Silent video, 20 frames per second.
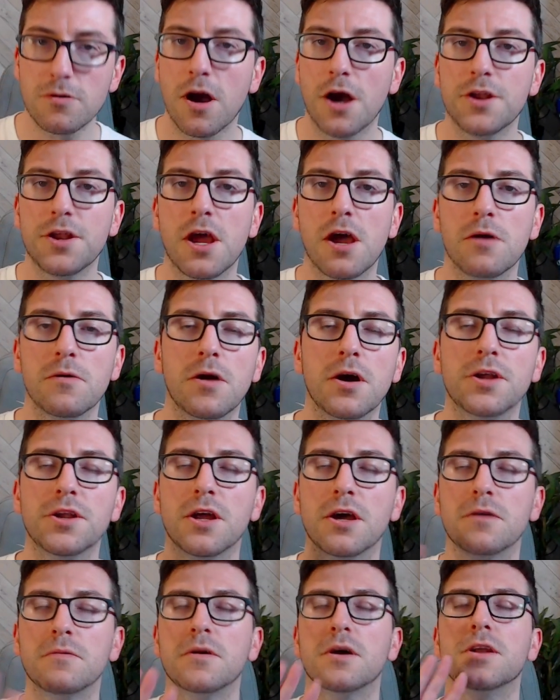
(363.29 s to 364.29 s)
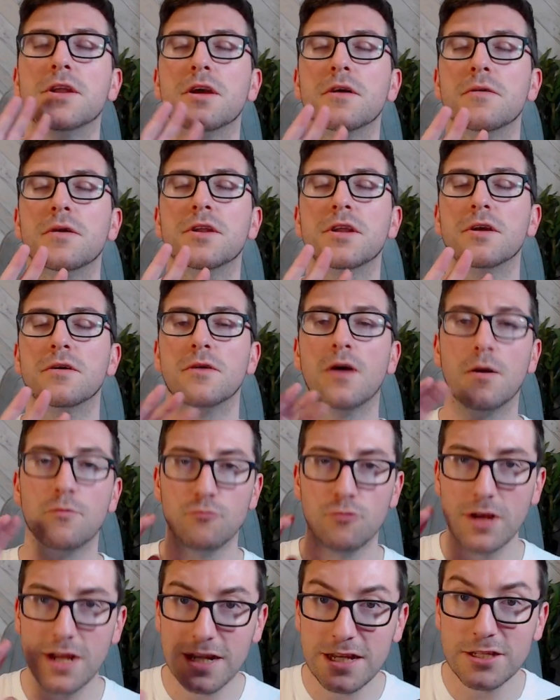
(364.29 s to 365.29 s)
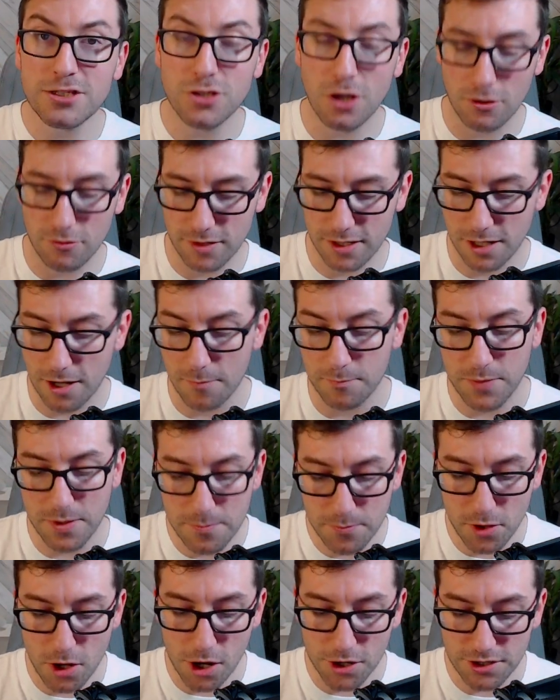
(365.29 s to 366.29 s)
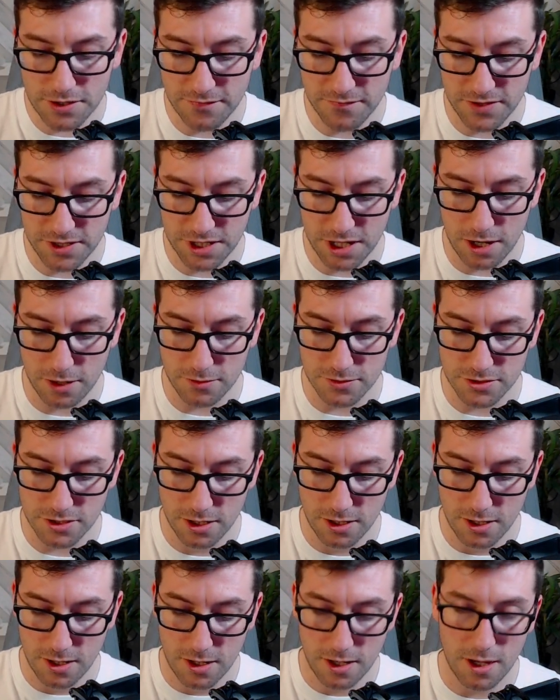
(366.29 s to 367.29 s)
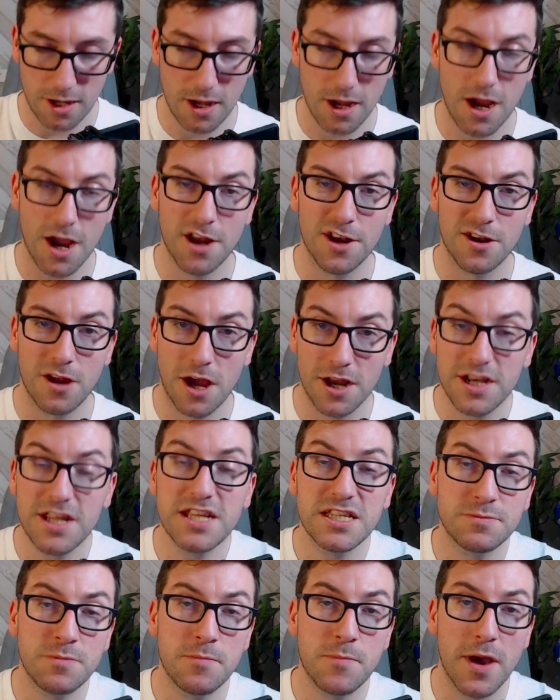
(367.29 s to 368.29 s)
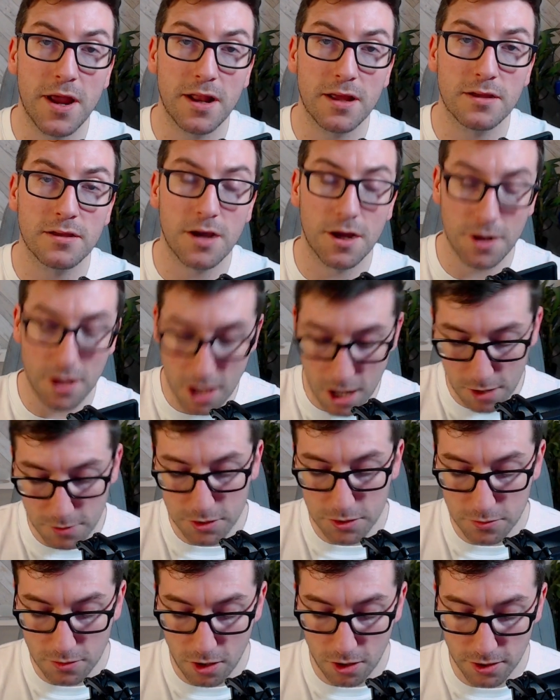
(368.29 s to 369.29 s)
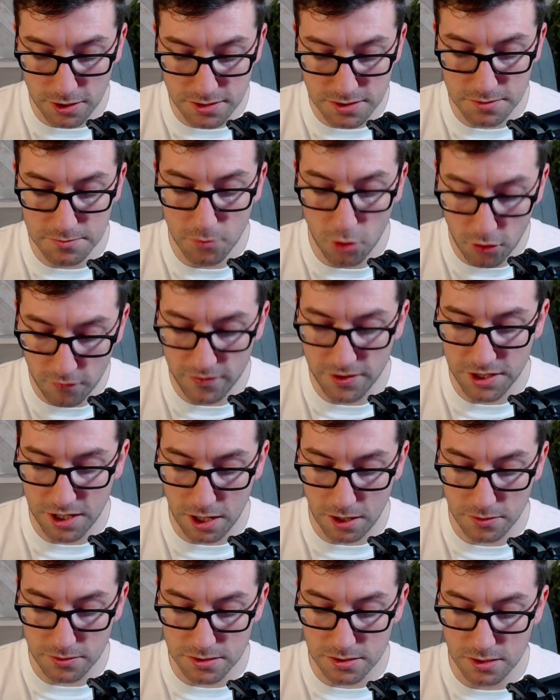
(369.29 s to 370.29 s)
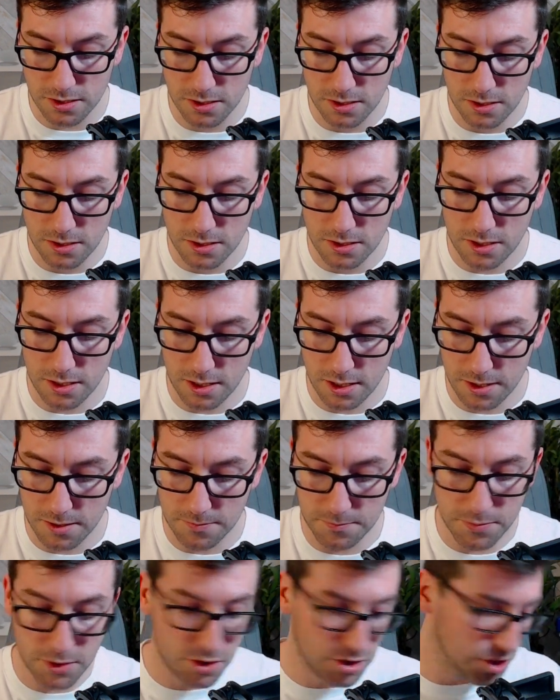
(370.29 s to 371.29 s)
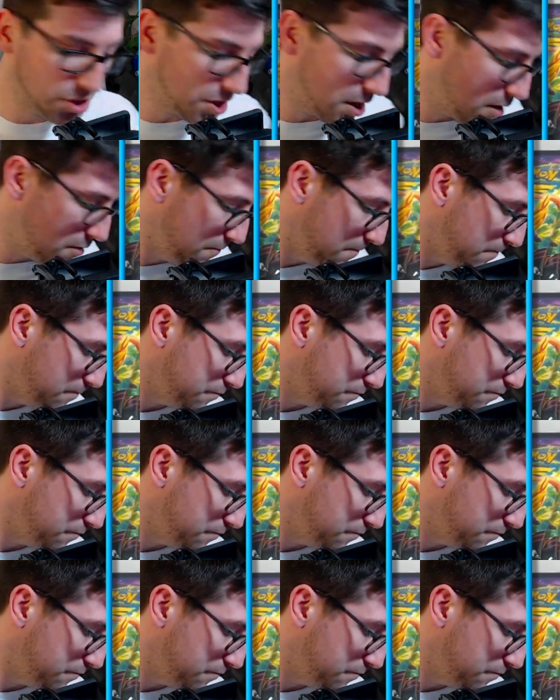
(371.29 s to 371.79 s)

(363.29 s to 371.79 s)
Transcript: I'm really sorry. I've been behind on videos, and I need to be better. And I owe you guys more videos, because you know.